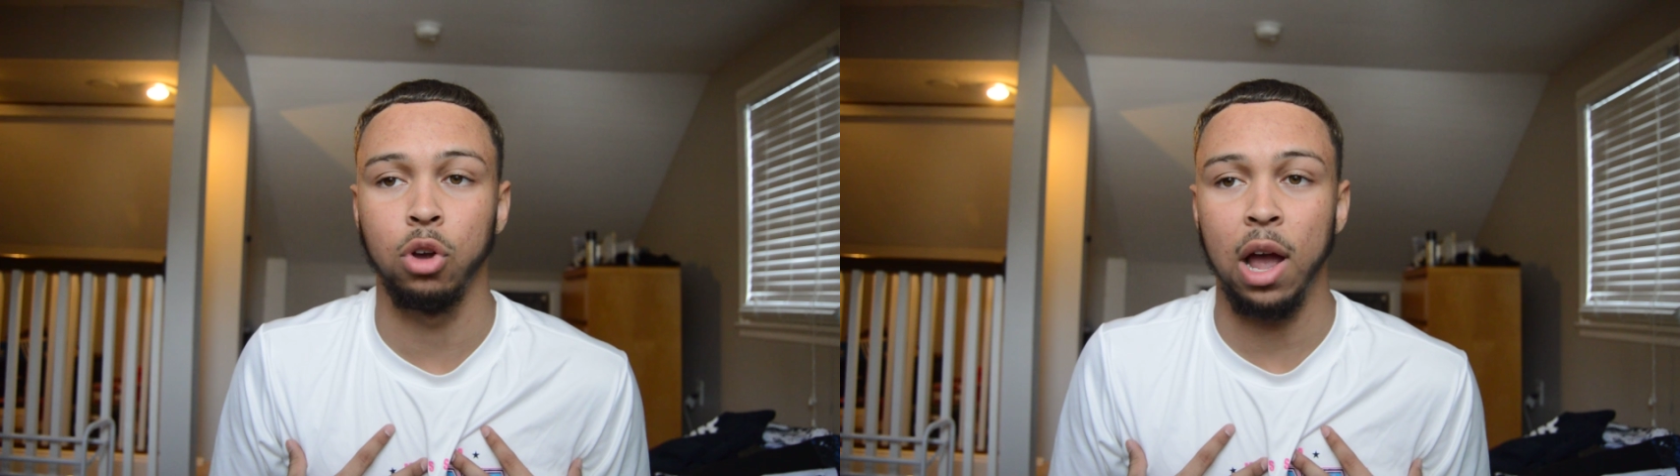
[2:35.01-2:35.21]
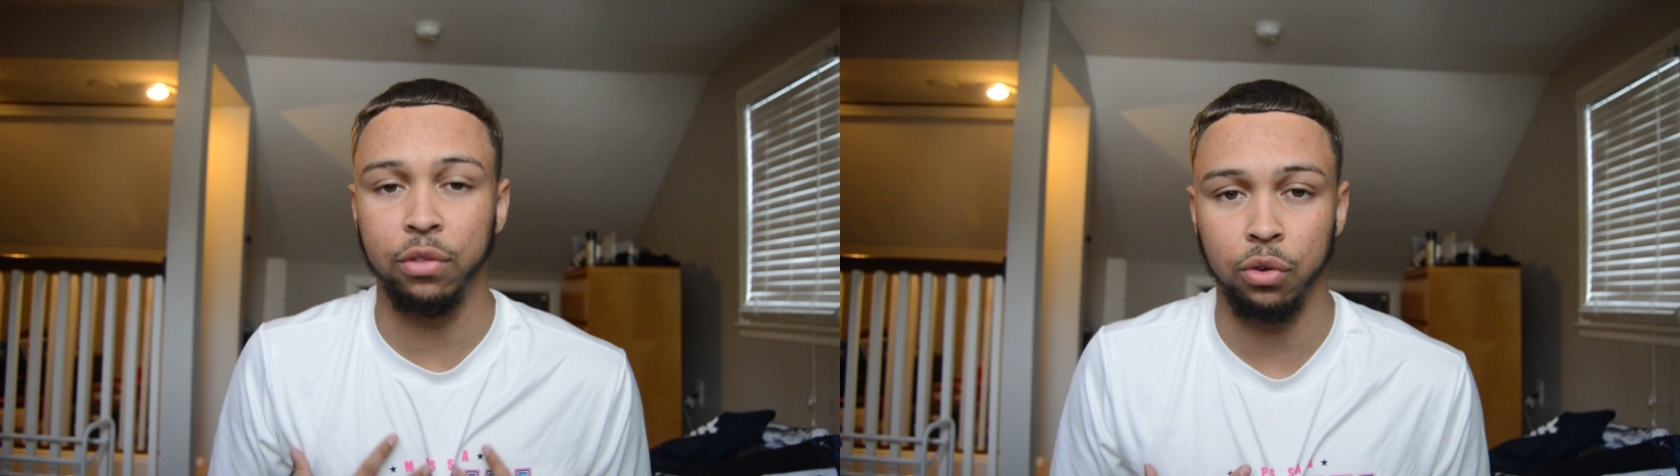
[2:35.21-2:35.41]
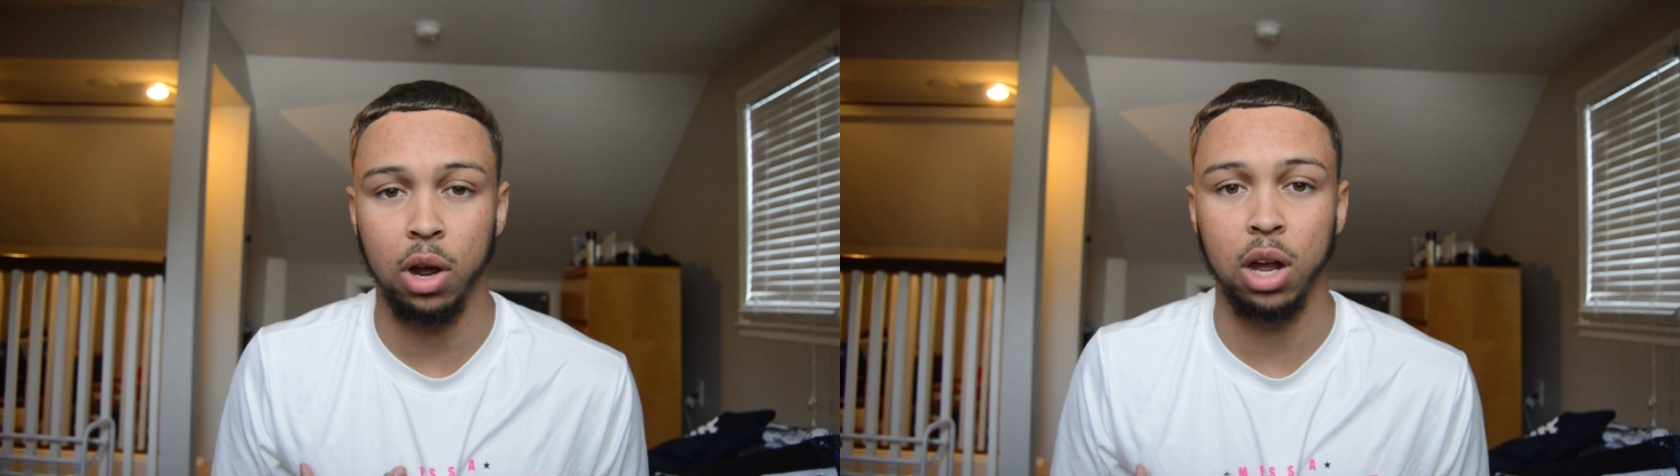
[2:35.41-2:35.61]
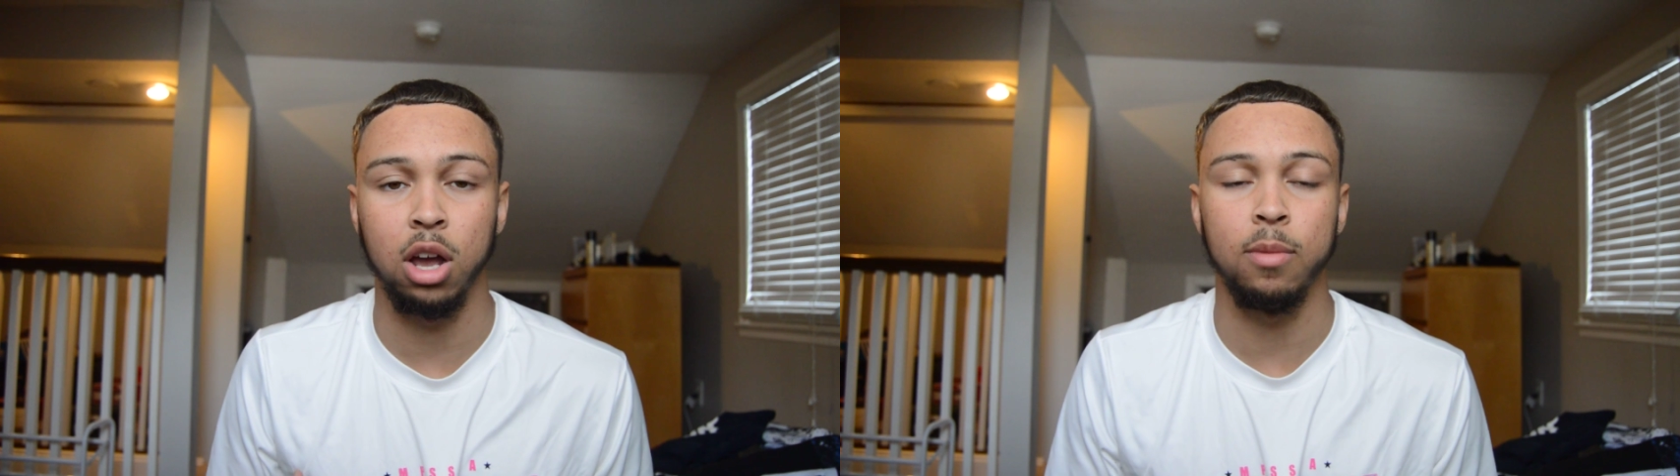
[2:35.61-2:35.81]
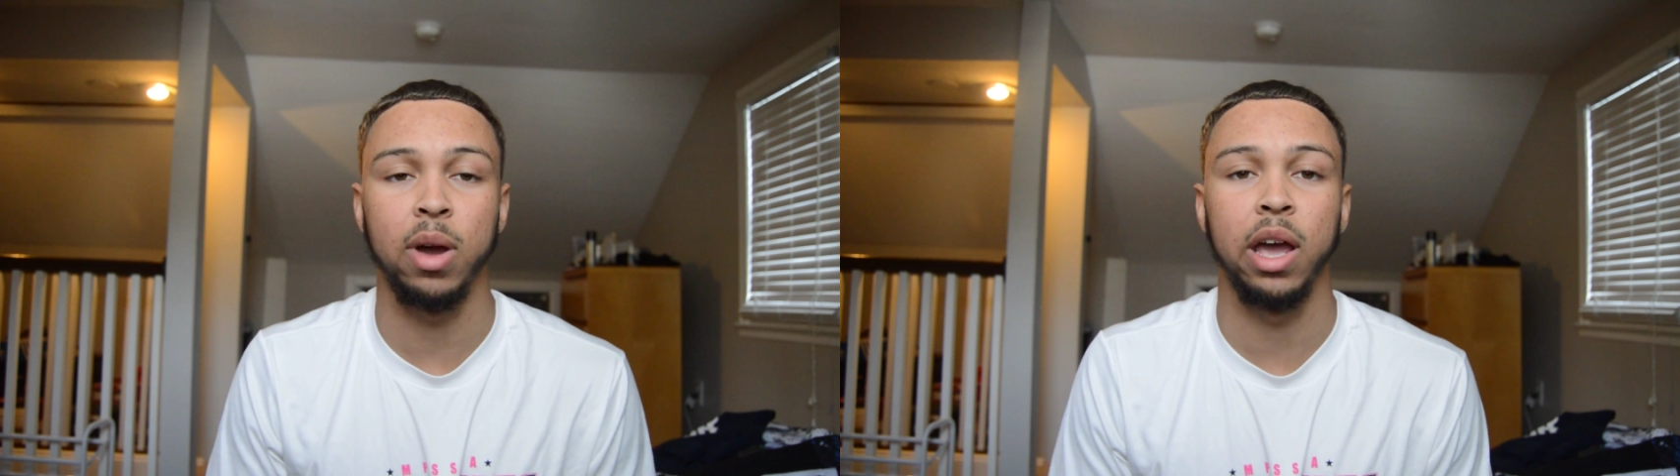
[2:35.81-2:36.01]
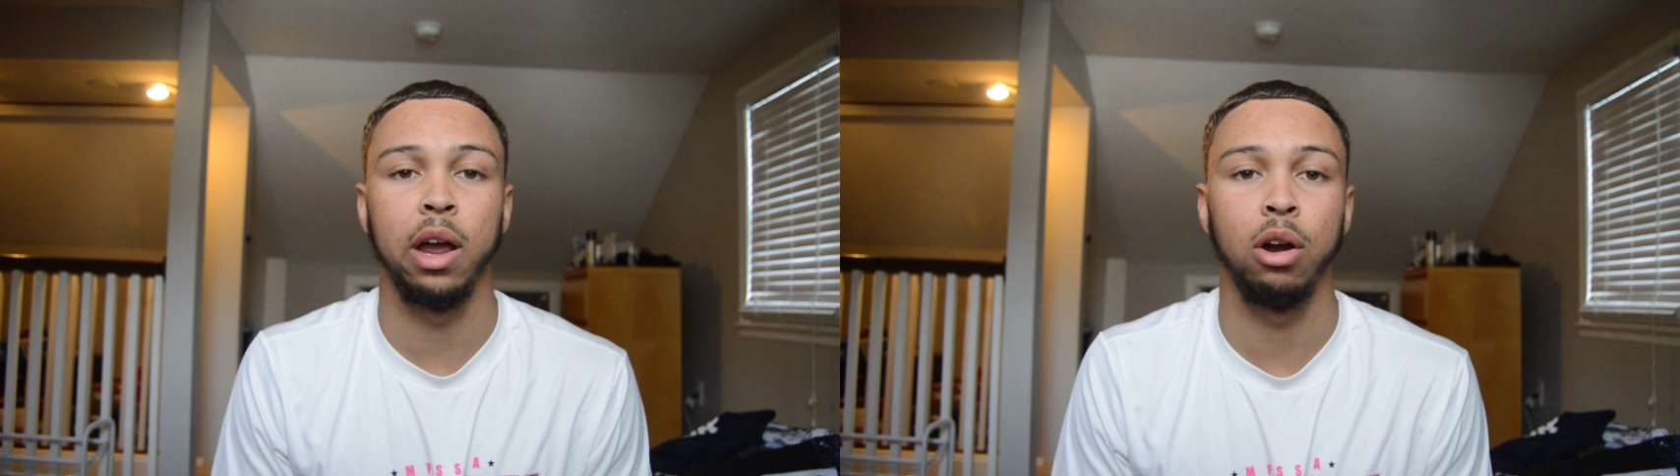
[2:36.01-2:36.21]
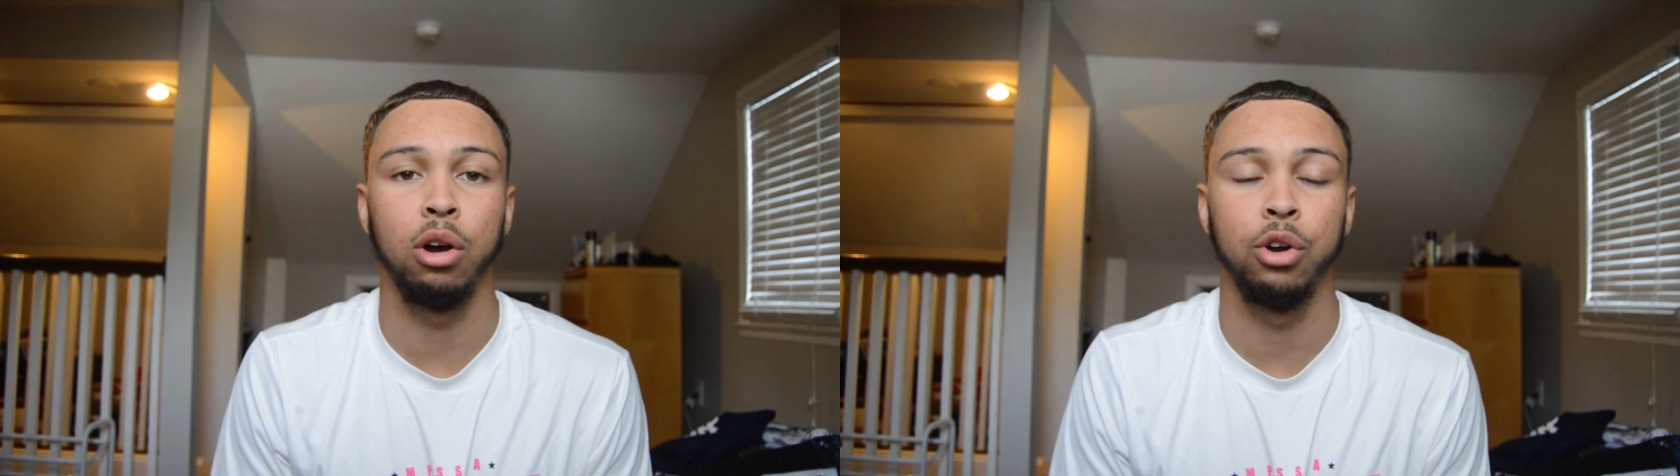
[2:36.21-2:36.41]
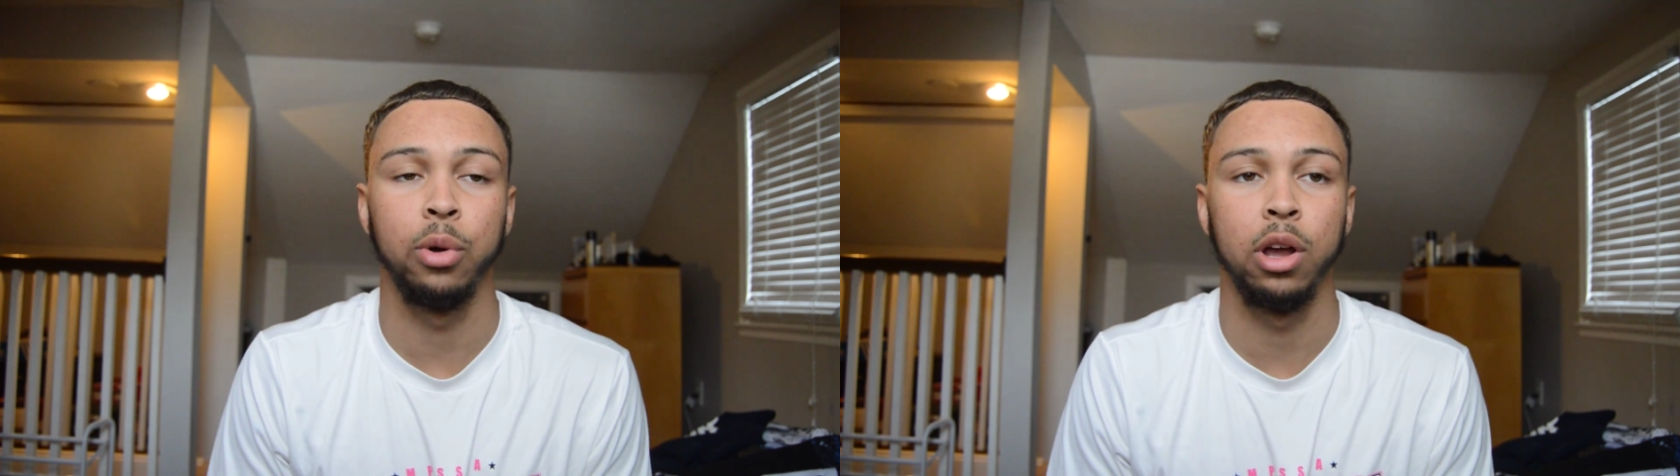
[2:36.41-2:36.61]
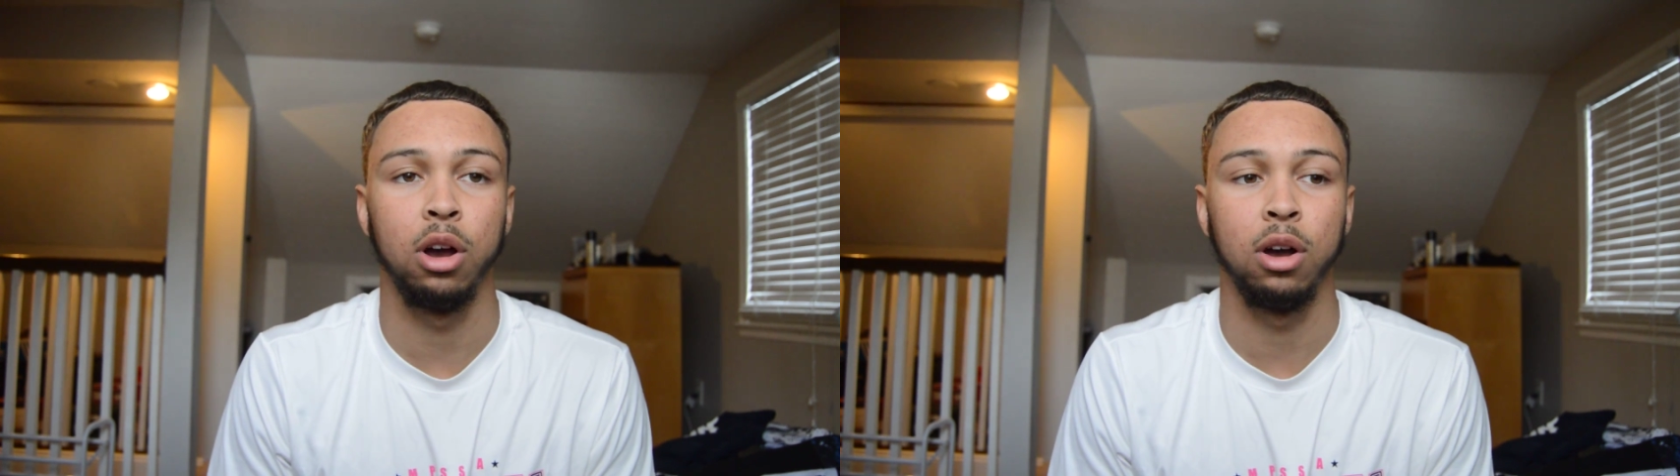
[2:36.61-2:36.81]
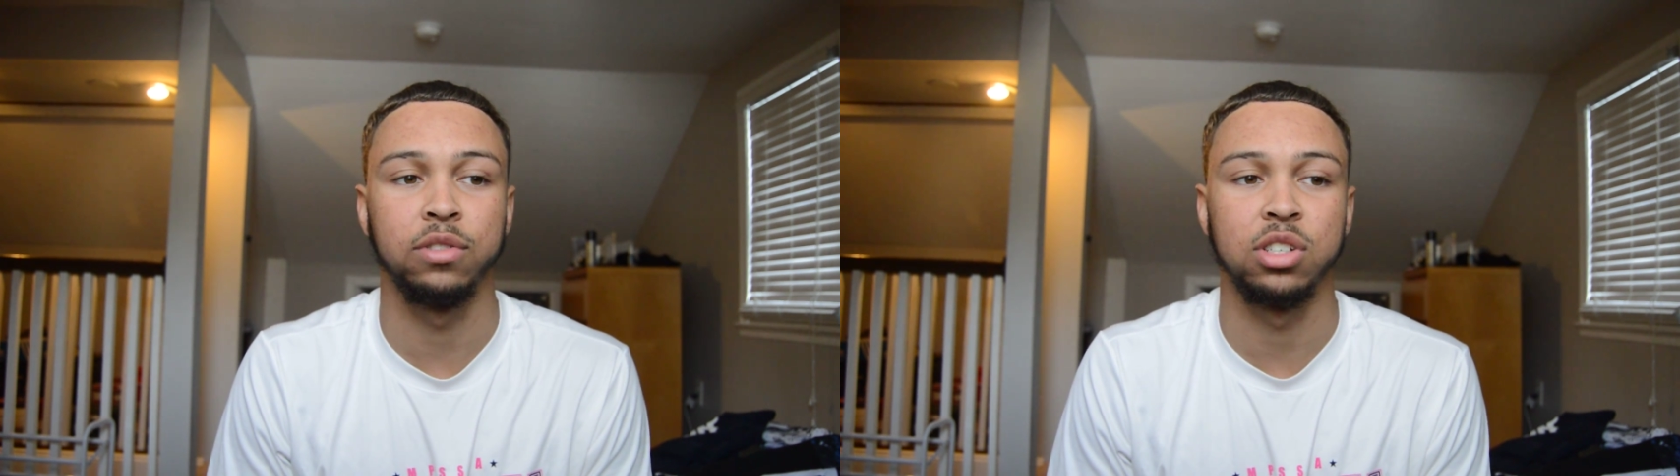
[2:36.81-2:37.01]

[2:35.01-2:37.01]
after I cut my hair all the way off to